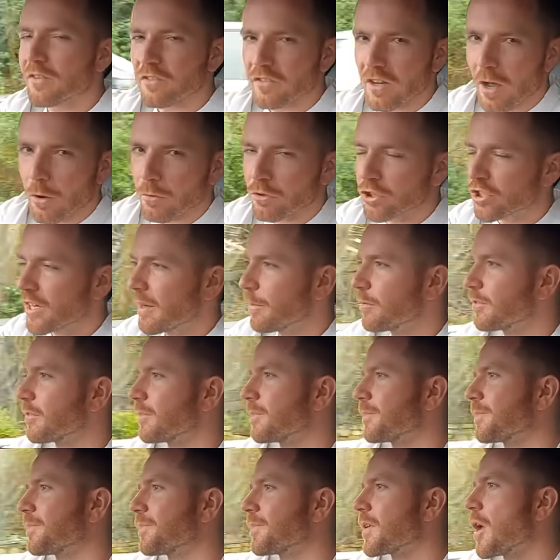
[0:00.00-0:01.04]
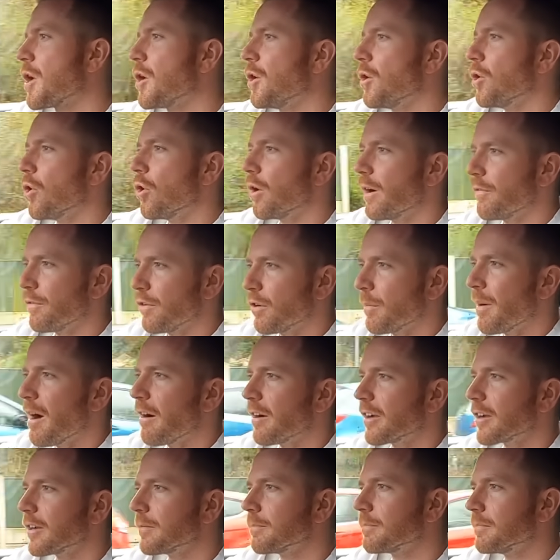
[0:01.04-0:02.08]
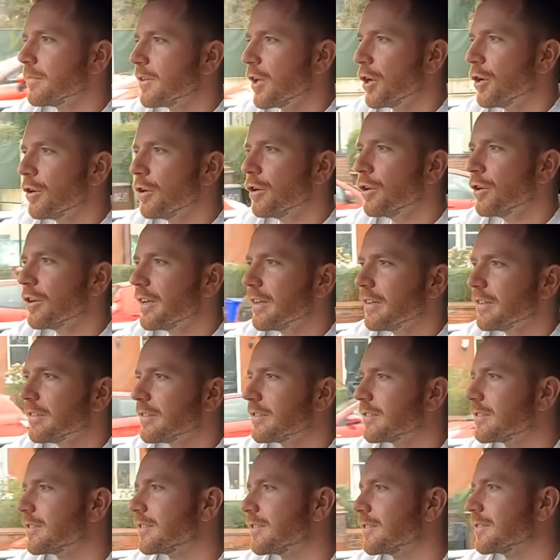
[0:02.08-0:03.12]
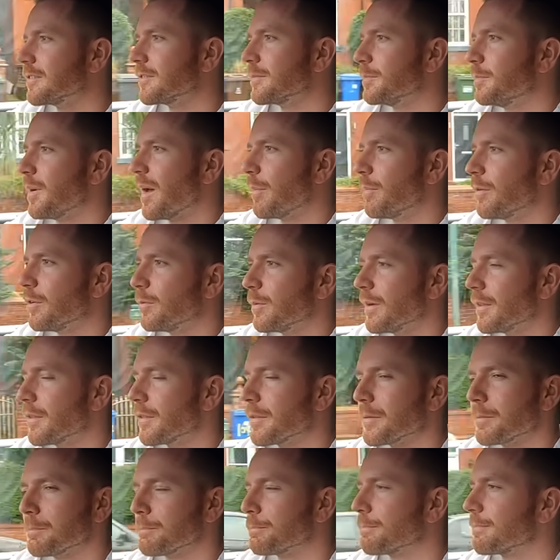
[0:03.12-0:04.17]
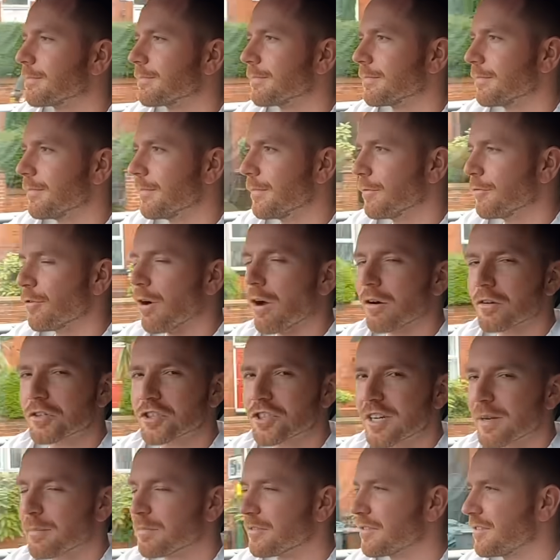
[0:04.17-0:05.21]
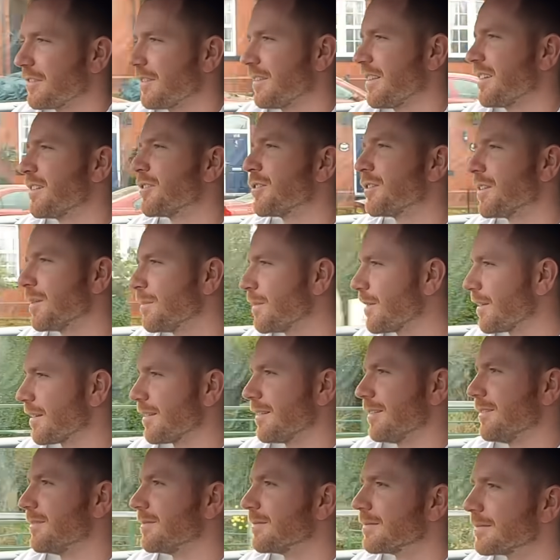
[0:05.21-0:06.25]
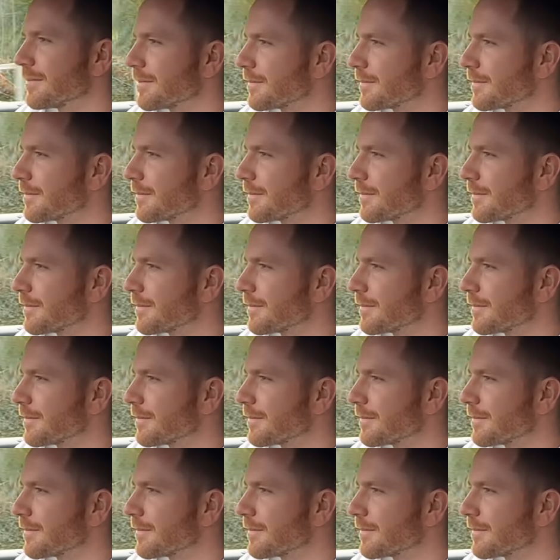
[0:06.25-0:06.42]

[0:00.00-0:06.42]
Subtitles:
with stone chips, or if you're American, the hood is peppered with rock chips, do they call them? I don't know.